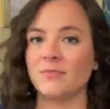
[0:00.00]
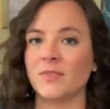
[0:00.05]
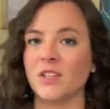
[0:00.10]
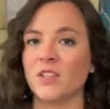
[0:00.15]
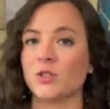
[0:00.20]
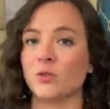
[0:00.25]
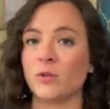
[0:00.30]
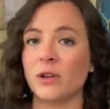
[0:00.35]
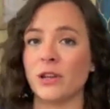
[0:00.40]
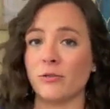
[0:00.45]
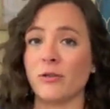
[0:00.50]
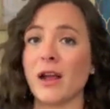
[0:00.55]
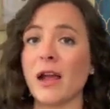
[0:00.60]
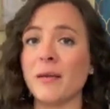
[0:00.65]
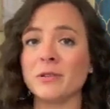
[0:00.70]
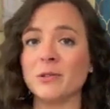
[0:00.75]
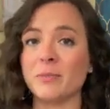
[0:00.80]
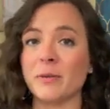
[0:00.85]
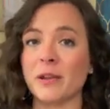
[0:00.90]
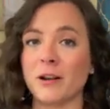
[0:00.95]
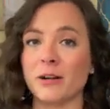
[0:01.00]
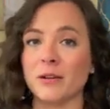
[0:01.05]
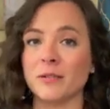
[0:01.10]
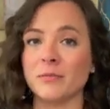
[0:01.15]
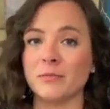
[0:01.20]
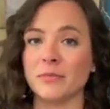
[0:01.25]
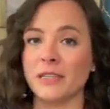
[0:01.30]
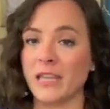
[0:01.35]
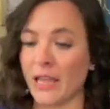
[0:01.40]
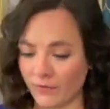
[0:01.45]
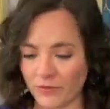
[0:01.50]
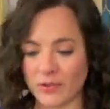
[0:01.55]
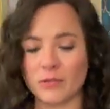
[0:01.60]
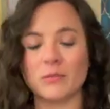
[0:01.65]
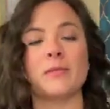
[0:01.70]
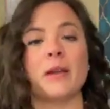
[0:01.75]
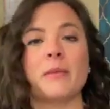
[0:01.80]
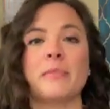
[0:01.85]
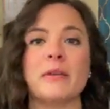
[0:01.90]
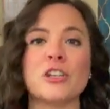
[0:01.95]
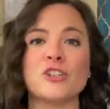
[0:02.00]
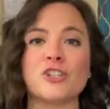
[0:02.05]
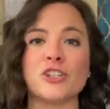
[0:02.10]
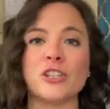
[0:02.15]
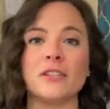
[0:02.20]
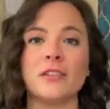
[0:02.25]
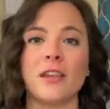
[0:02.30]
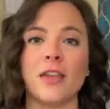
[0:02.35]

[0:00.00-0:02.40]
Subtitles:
So I grabbed a pair, gave them to my patient,